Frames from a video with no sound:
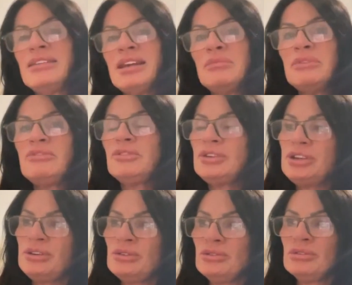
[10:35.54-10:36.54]
And then before
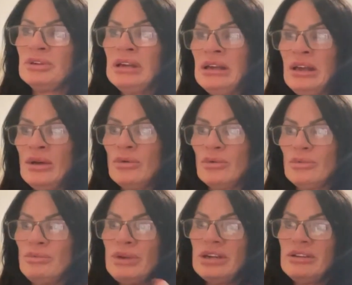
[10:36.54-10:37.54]
you know,
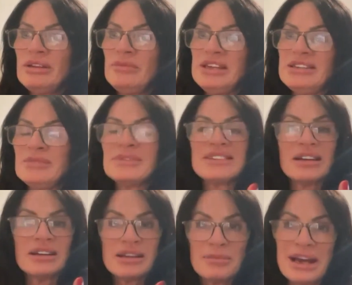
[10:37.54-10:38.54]
we're the mediums
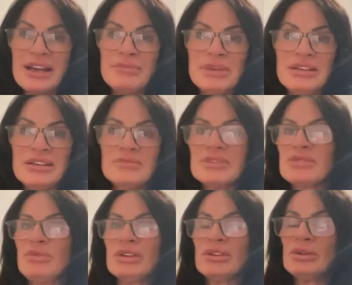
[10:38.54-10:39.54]
that are the bad
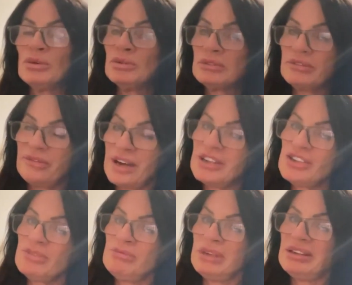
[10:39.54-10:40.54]
mediums, we're the
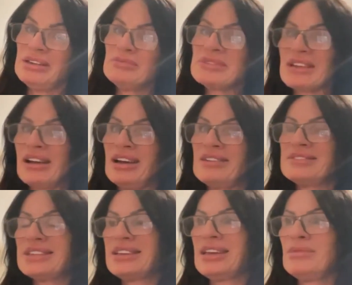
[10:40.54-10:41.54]
old-fashioned mediums that have
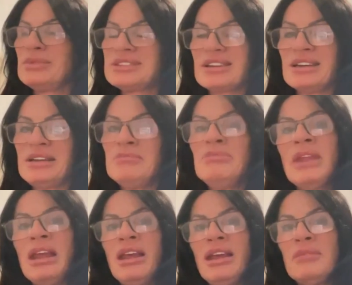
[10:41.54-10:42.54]
to get with time.
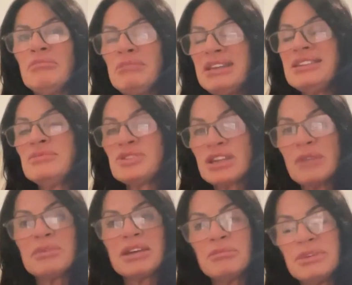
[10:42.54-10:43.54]

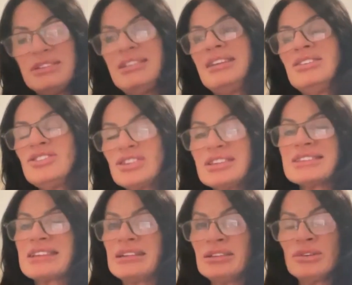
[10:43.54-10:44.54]
Mediumship can be
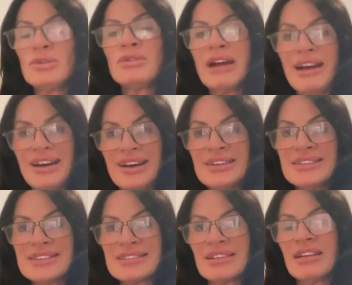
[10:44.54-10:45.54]
dangerous in the wrong
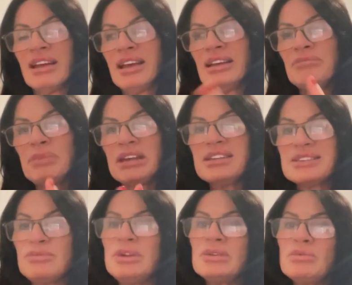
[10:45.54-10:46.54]
hands
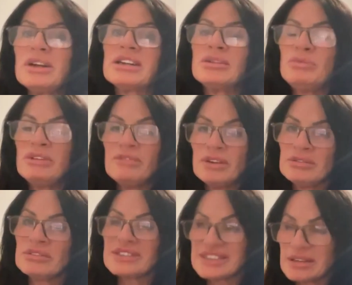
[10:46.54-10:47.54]
because we're working
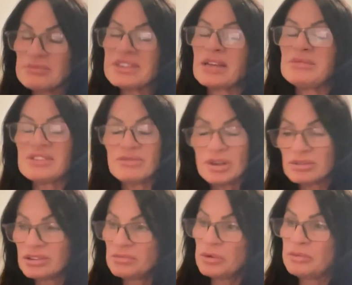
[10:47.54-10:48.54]
with sometimes
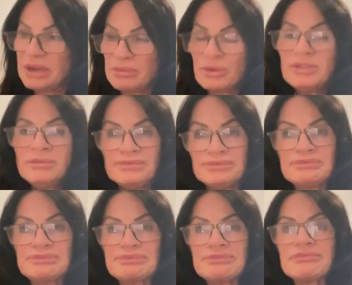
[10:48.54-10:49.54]
vulnerable people
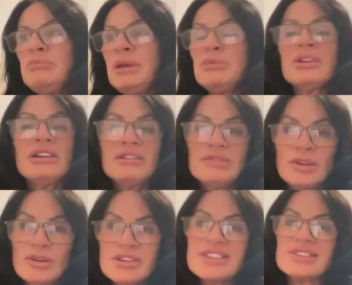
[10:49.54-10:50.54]
that have
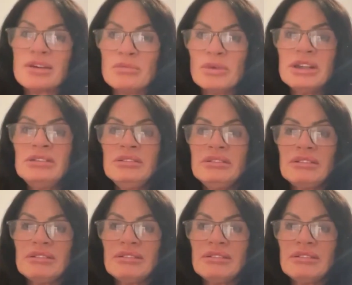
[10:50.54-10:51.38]
lost someone.